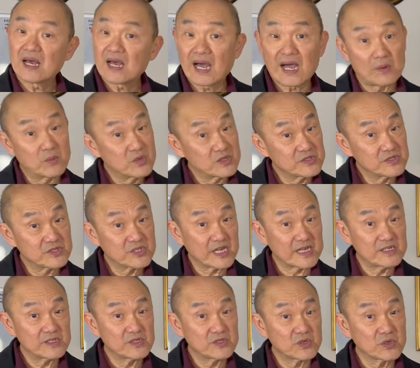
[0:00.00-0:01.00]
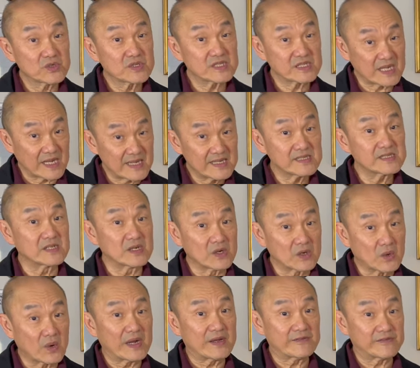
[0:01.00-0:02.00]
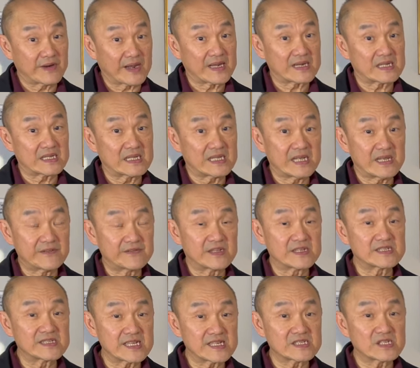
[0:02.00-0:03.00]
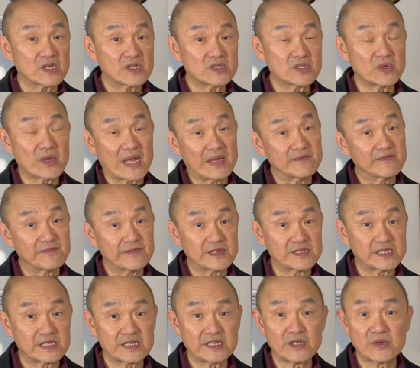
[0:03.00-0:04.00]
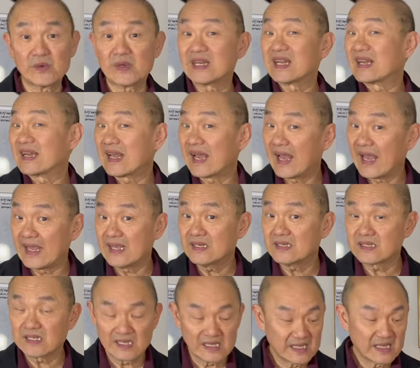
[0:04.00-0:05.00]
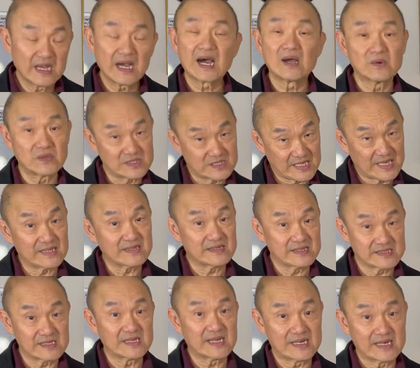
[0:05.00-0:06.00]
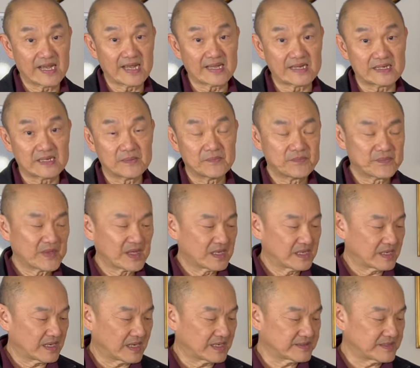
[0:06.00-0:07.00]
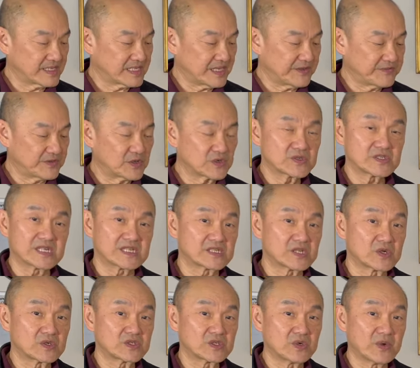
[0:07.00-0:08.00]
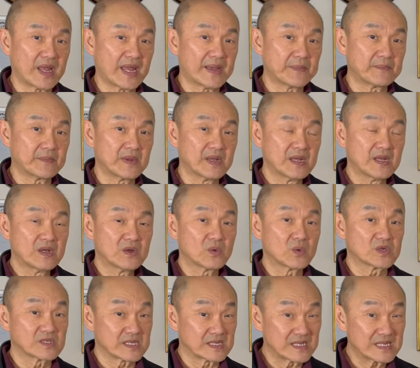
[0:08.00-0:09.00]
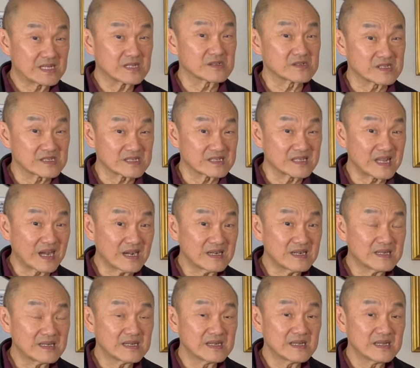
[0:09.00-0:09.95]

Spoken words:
I wouldn't change your size though, quite frankly. If the 602 fitted you in an 8, I would take this in an 8. I think if your 602M was a little snug,